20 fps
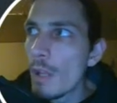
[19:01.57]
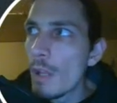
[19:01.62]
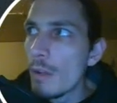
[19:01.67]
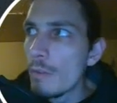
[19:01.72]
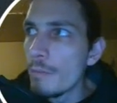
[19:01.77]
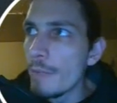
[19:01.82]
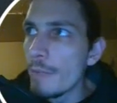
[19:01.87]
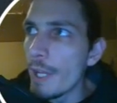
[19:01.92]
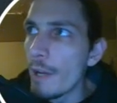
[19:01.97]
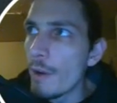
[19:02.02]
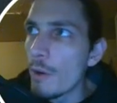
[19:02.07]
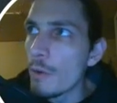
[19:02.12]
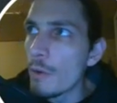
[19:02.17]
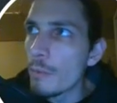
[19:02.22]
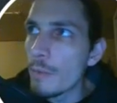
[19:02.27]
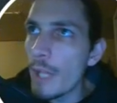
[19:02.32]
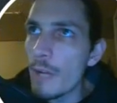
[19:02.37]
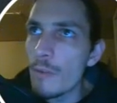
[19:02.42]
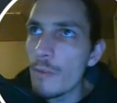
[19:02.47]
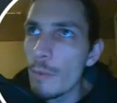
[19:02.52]

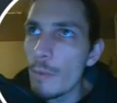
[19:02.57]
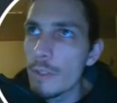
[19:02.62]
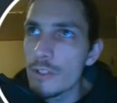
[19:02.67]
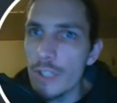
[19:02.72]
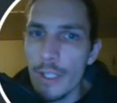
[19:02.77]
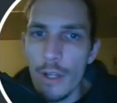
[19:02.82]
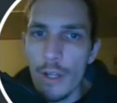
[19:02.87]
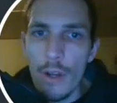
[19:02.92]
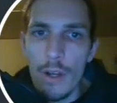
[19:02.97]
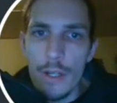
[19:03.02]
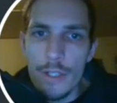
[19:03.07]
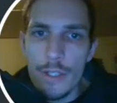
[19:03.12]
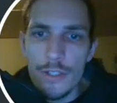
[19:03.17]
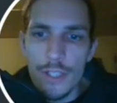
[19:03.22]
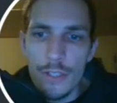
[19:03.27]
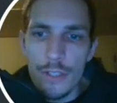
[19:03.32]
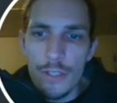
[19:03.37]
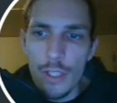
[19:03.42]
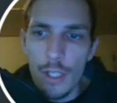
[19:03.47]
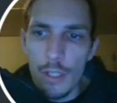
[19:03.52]
everyone's like, oh, he's
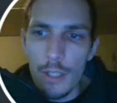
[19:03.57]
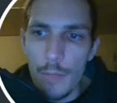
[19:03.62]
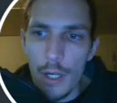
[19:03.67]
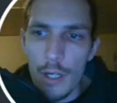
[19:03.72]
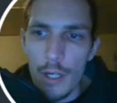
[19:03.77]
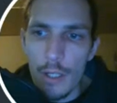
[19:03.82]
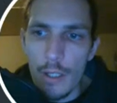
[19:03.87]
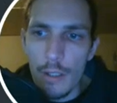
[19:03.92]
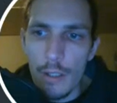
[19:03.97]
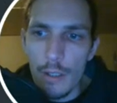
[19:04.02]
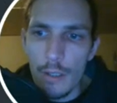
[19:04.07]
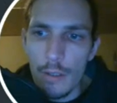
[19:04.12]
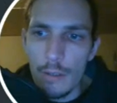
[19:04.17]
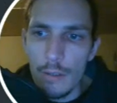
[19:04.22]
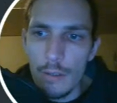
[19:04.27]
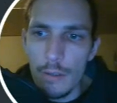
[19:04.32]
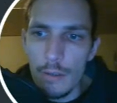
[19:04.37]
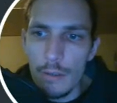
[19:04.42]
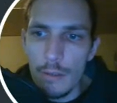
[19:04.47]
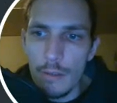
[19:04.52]
such a good marketer.
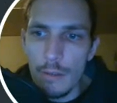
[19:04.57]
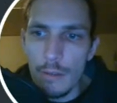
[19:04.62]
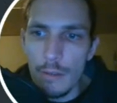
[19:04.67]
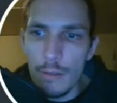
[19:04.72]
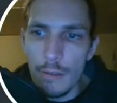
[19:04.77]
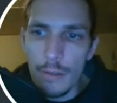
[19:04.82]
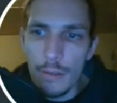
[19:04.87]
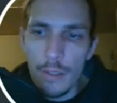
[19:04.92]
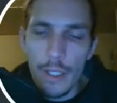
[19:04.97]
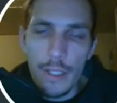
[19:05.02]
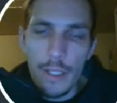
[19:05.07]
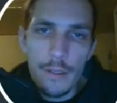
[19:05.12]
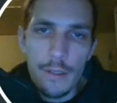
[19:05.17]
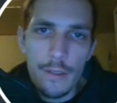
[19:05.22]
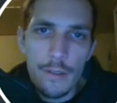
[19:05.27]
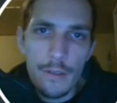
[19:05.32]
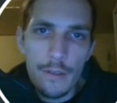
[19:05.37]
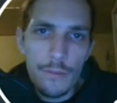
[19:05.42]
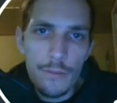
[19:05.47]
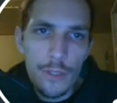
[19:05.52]
Oh, and
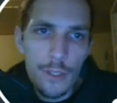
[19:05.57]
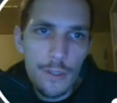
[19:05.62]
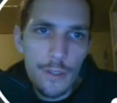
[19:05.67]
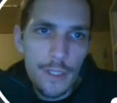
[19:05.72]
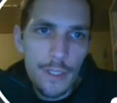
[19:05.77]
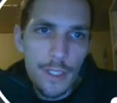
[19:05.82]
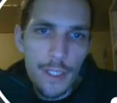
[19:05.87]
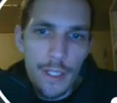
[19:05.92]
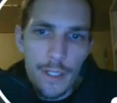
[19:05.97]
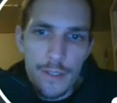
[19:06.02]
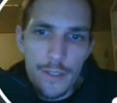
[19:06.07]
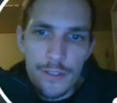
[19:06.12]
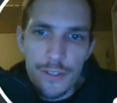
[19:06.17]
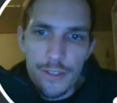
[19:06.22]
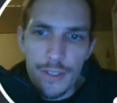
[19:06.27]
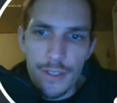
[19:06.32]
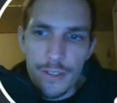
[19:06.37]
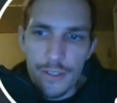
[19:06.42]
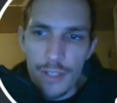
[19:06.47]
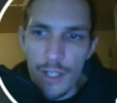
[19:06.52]
then really
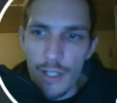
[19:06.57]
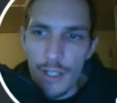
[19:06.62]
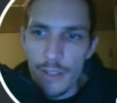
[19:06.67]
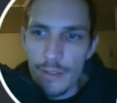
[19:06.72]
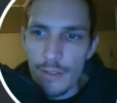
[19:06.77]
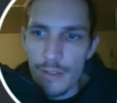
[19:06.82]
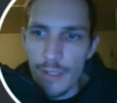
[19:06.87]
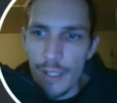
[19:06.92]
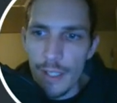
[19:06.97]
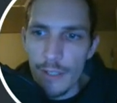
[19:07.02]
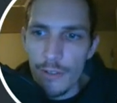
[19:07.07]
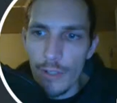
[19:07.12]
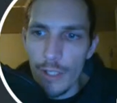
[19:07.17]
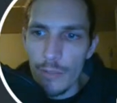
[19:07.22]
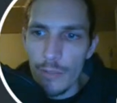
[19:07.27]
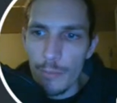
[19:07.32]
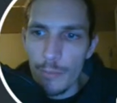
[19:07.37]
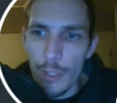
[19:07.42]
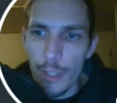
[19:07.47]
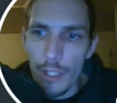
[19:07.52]
he's not that great
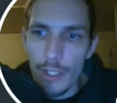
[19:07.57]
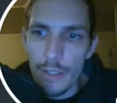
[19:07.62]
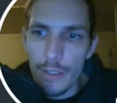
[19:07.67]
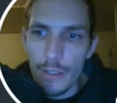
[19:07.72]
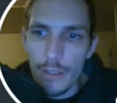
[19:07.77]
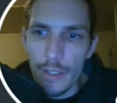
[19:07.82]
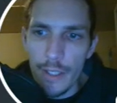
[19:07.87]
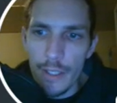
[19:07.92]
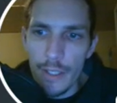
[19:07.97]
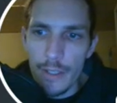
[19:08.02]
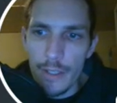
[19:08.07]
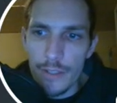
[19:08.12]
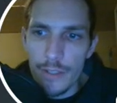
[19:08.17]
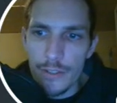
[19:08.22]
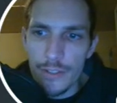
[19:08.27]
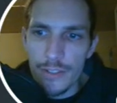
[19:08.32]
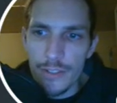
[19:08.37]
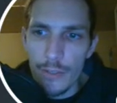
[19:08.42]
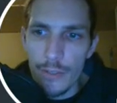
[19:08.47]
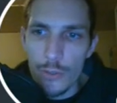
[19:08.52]
of a marketer. He
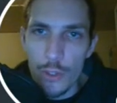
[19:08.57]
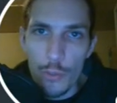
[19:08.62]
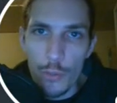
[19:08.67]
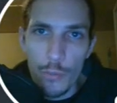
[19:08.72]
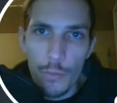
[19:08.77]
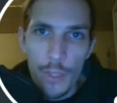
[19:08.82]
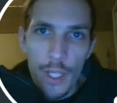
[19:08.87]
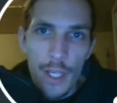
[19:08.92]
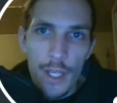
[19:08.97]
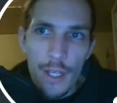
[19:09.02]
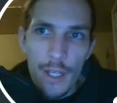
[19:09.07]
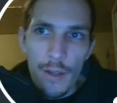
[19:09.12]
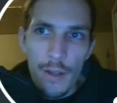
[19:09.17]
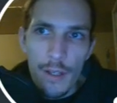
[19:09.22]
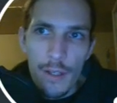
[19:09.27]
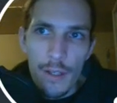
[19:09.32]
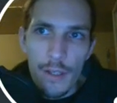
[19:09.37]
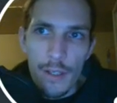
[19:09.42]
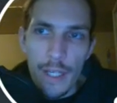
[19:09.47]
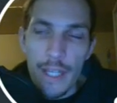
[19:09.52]
just sells you
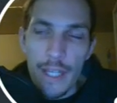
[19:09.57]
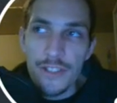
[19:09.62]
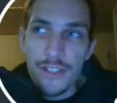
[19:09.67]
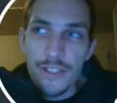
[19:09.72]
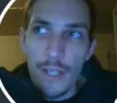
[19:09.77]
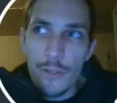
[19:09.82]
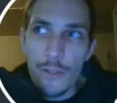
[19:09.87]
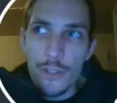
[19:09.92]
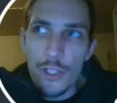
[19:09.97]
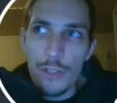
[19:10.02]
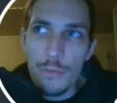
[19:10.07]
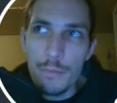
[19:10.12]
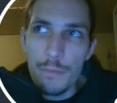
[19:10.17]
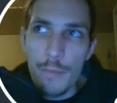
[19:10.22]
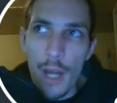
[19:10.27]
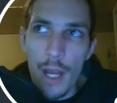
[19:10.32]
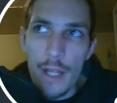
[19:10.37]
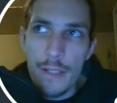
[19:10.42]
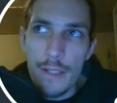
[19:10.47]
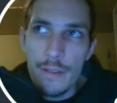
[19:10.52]

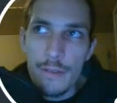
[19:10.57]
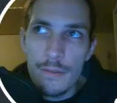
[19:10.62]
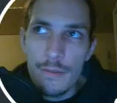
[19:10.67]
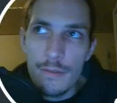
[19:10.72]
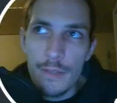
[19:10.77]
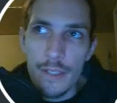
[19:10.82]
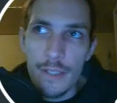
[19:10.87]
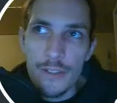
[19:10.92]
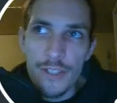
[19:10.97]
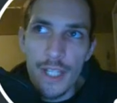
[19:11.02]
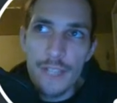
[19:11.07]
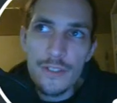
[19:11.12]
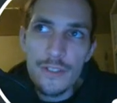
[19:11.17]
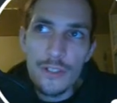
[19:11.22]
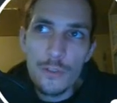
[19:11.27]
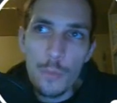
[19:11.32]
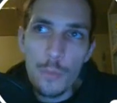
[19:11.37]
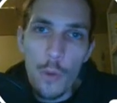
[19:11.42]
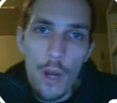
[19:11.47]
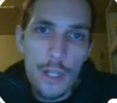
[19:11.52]
mud and says
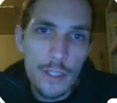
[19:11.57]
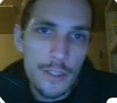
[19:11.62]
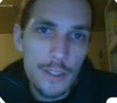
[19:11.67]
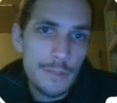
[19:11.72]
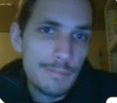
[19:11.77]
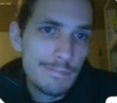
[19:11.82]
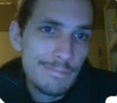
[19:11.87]
it's water.